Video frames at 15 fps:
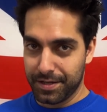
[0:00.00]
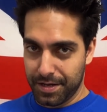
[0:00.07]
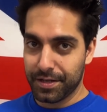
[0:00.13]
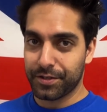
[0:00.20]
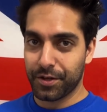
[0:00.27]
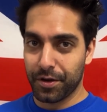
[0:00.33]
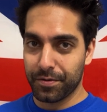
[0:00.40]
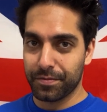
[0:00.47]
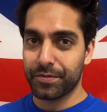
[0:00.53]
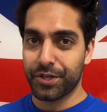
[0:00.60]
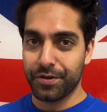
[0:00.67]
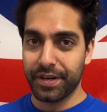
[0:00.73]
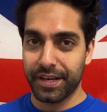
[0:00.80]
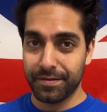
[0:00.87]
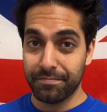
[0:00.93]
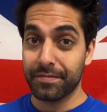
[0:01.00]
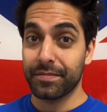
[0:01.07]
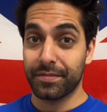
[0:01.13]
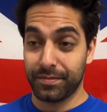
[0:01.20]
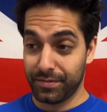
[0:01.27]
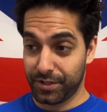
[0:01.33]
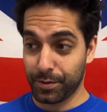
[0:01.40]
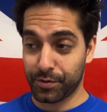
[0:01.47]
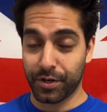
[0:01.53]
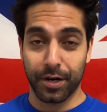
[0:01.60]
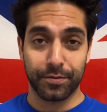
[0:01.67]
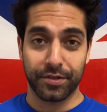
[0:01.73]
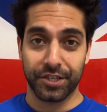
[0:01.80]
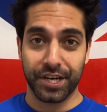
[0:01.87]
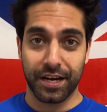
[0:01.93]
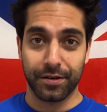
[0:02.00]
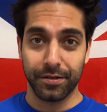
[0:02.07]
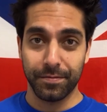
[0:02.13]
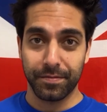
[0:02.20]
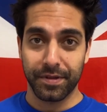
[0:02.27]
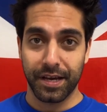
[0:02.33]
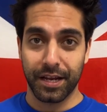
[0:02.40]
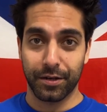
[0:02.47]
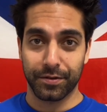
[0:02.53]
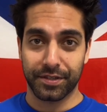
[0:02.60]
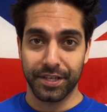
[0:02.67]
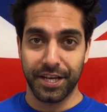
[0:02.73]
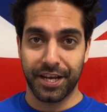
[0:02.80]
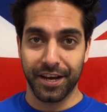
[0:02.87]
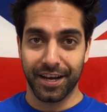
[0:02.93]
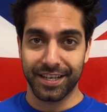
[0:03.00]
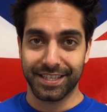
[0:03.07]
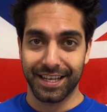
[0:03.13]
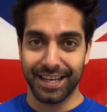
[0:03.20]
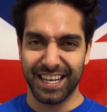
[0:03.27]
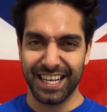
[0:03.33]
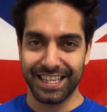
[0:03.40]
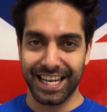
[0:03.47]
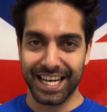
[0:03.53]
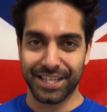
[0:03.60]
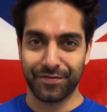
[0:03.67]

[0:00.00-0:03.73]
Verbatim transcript: So tune in, subscribe to the channel, and I'll see you guys in the next